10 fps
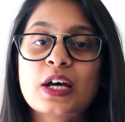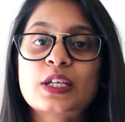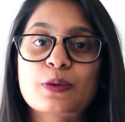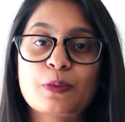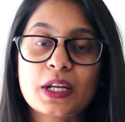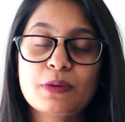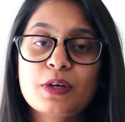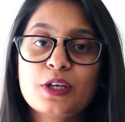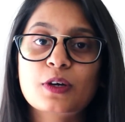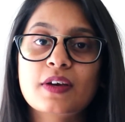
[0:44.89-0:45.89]
So whenever
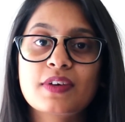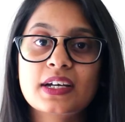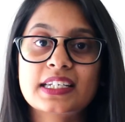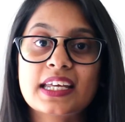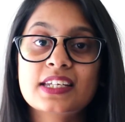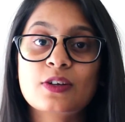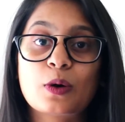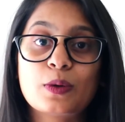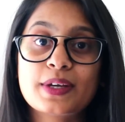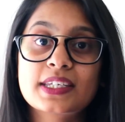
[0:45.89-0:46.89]
you're giving a test,
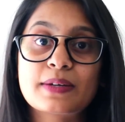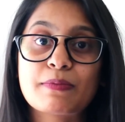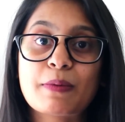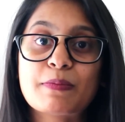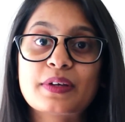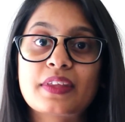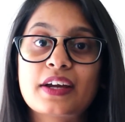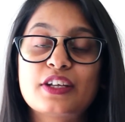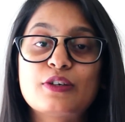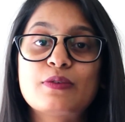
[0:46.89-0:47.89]
always remember
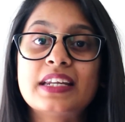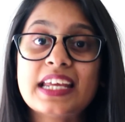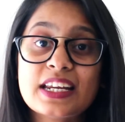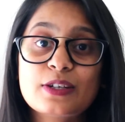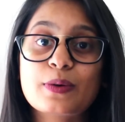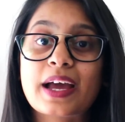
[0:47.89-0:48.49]
that you need to